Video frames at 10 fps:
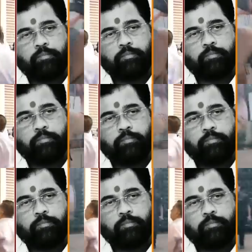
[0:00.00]

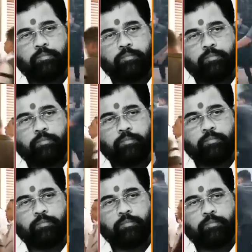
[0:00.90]

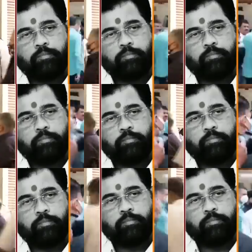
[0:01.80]

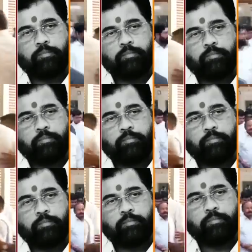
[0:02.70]

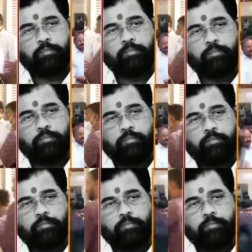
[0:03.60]

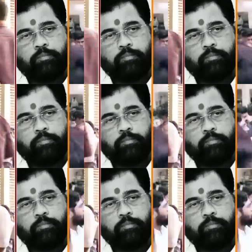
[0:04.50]
The person shown says nothing.